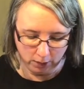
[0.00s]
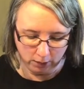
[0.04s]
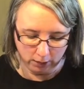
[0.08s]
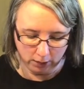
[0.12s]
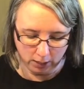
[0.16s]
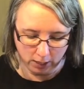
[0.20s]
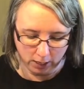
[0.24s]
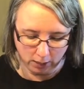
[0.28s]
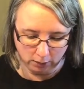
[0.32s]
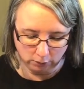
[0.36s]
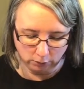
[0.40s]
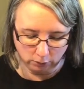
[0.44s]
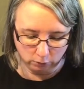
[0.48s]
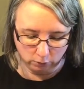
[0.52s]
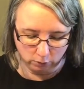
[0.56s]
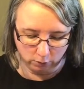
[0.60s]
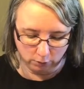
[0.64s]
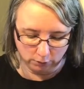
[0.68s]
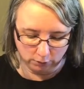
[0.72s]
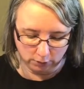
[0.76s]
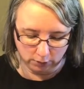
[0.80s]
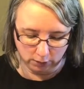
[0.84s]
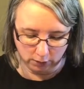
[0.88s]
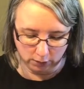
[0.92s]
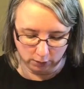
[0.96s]

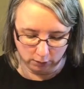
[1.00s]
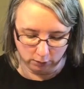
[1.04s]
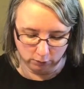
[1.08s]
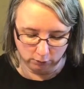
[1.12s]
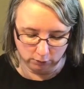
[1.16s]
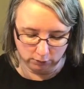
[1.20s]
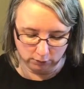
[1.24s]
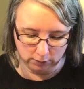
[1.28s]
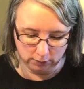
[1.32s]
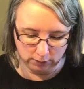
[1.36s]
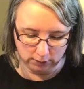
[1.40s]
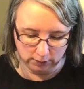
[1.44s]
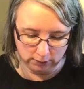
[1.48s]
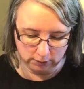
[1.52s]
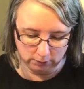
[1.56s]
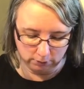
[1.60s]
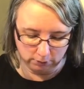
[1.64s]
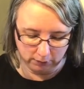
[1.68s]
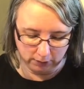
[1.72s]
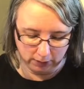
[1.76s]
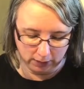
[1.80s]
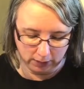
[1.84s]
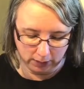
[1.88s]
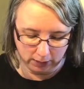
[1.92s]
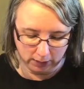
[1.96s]
casseroles, I can use it in
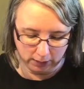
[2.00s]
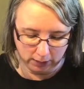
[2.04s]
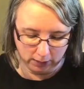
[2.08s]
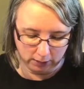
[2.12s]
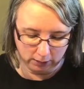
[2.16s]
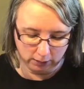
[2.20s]
spaghetti,